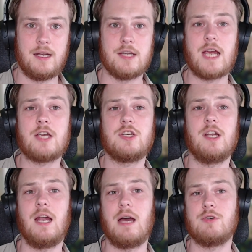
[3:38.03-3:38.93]
This action
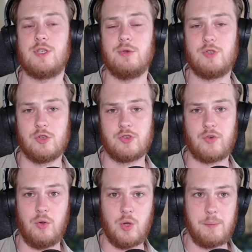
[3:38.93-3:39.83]
allows you to
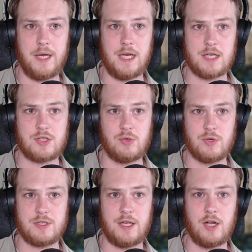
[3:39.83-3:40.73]
control your media
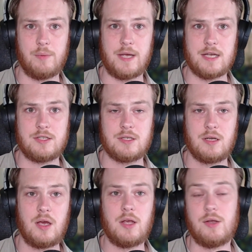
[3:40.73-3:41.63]
source in OBS.
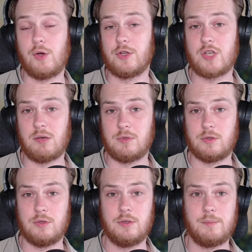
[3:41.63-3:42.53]
You can
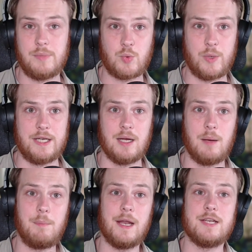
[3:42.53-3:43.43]
toggle between
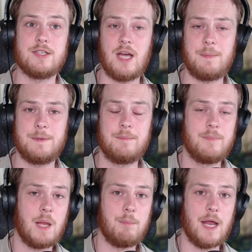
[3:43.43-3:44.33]
play stop,
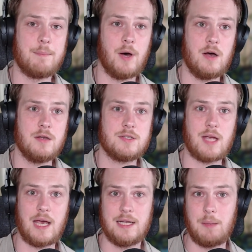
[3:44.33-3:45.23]
play pause,
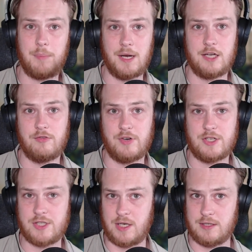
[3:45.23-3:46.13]
and play
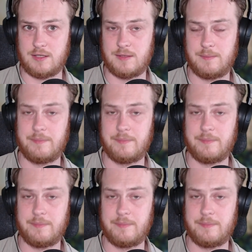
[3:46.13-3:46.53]
restart.